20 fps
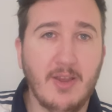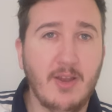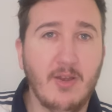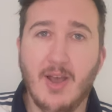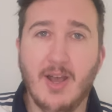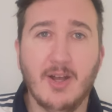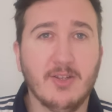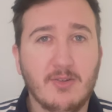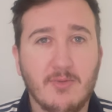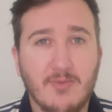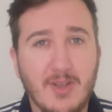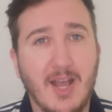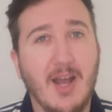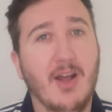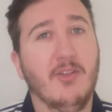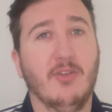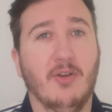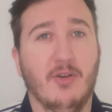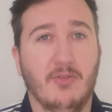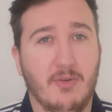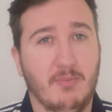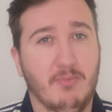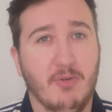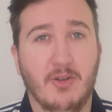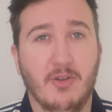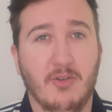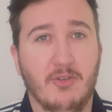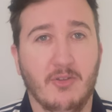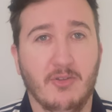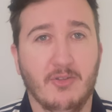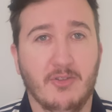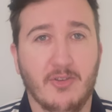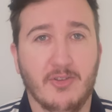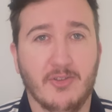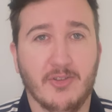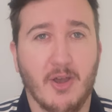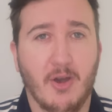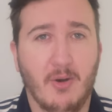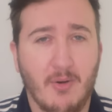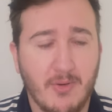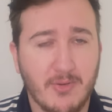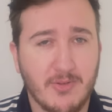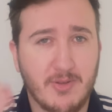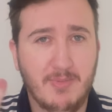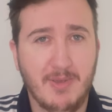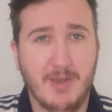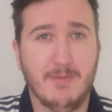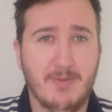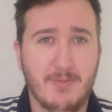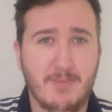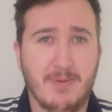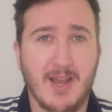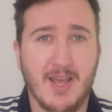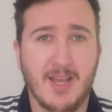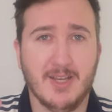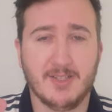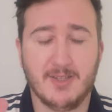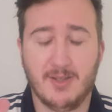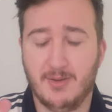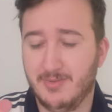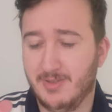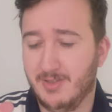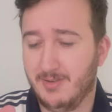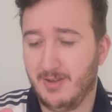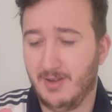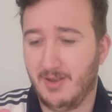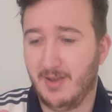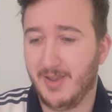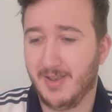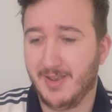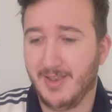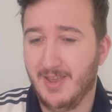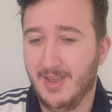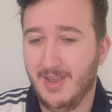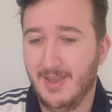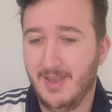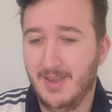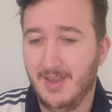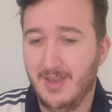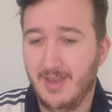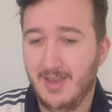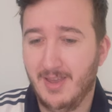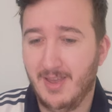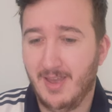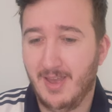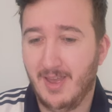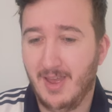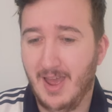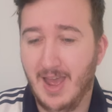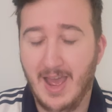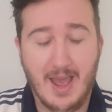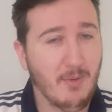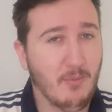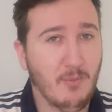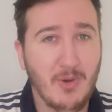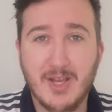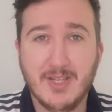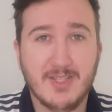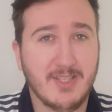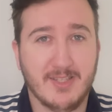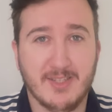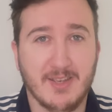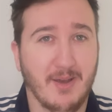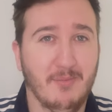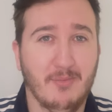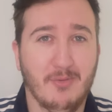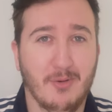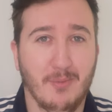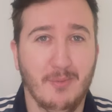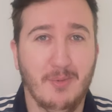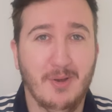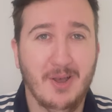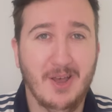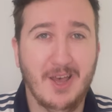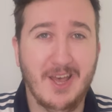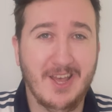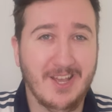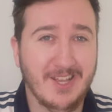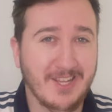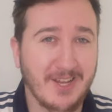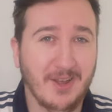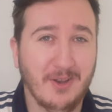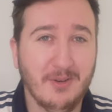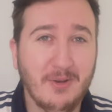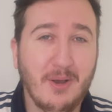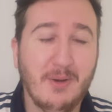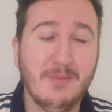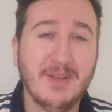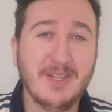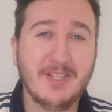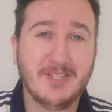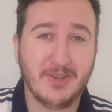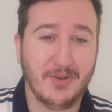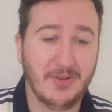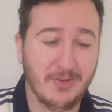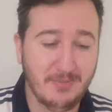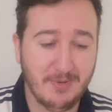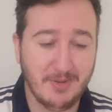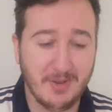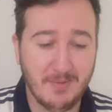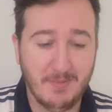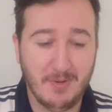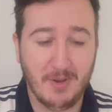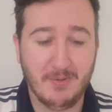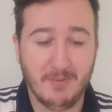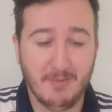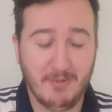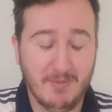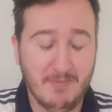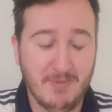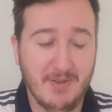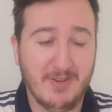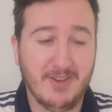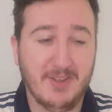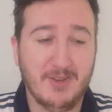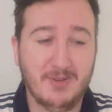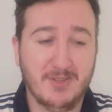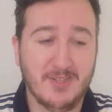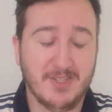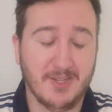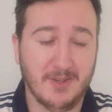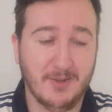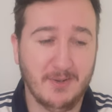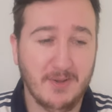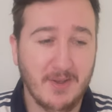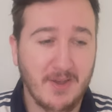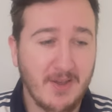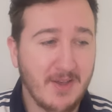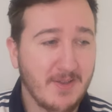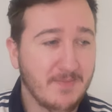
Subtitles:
know how to react after Brennan Johnson's goal. I was a bit perplexed. I was like, where's this come from? You know, I mean, Tottenham at the moment, we've been used to,